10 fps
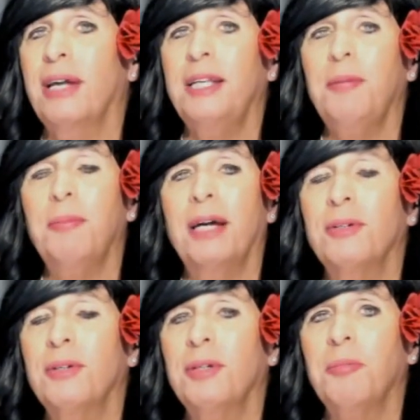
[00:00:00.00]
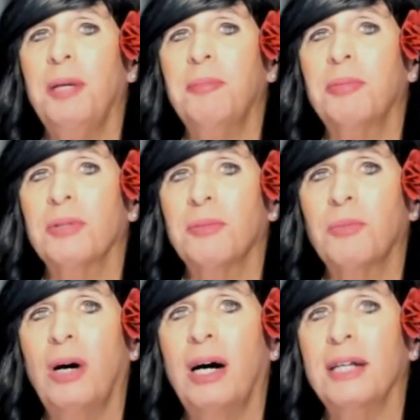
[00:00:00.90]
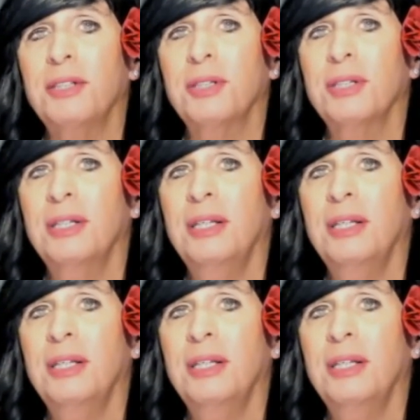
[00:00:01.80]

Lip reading: any better than people that watch,